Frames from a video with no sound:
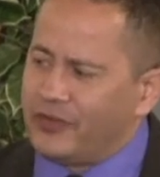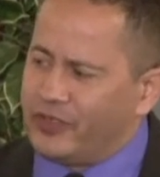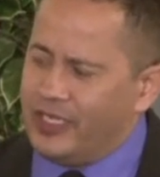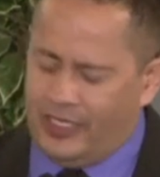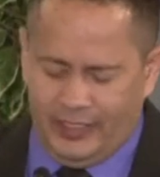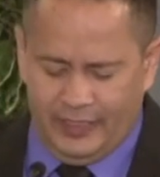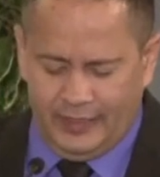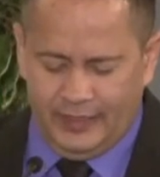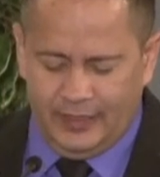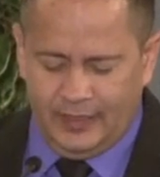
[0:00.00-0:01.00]
of God.
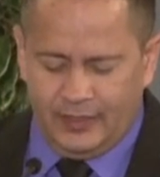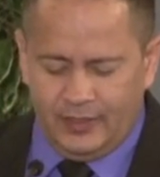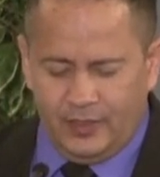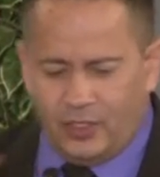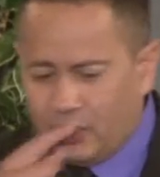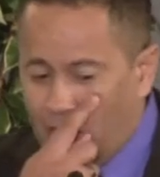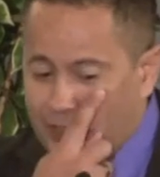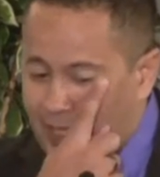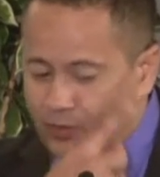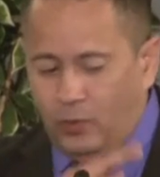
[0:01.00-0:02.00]
Go to John
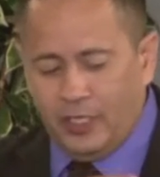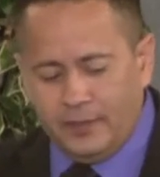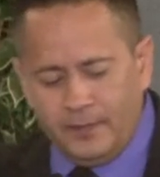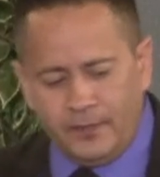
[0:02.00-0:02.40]
chapter 1.